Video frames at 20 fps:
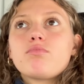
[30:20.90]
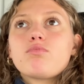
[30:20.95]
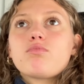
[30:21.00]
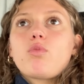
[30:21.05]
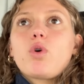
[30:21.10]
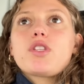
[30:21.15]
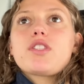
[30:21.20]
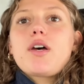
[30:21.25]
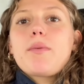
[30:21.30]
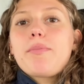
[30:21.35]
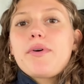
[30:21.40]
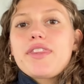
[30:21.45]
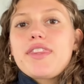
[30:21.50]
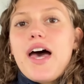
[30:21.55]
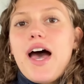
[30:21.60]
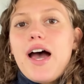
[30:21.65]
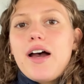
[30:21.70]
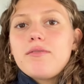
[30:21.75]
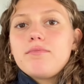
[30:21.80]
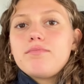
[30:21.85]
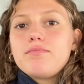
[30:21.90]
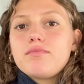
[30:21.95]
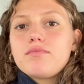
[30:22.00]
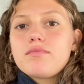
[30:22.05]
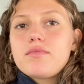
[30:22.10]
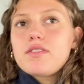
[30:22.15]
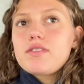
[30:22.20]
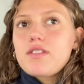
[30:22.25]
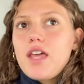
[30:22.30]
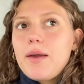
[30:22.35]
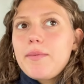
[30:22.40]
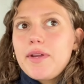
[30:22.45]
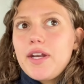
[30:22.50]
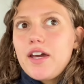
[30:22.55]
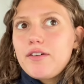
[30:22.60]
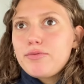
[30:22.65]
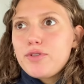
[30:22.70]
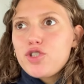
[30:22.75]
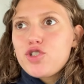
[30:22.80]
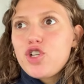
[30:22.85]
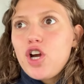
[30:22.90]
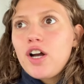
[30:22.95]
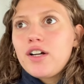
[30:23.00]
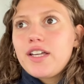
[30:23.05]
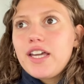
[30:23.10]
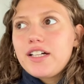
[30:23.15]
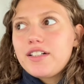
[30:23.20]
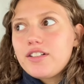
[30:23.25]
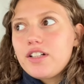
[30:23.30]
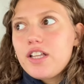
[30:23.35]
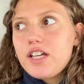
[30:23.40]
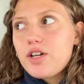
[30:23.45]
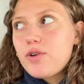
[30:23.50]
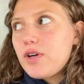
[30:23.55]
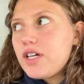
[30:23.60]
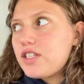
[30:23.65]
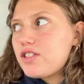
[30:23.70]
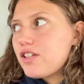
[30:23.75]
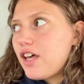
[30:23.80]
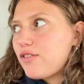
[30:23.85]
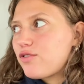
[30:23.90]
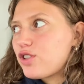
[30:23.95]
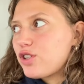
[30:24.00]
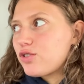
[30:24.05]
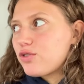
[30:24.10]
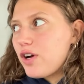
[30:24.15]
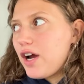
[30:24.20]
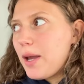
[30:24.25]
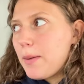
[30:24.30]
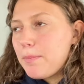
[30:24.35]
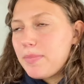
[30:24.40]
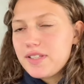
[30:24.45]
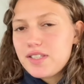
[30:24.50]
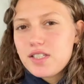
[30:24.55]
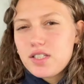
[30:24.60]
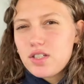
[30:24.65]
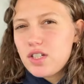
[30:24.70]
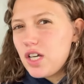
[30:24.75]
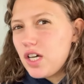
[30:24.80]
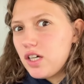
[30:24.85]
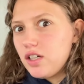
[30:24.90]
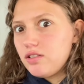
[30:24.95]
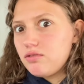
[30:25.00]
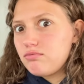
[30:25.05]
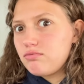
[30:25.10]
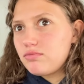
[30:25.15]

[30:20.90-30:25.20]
What's up with that? I mean, I've been chugging liquids left and right, but still.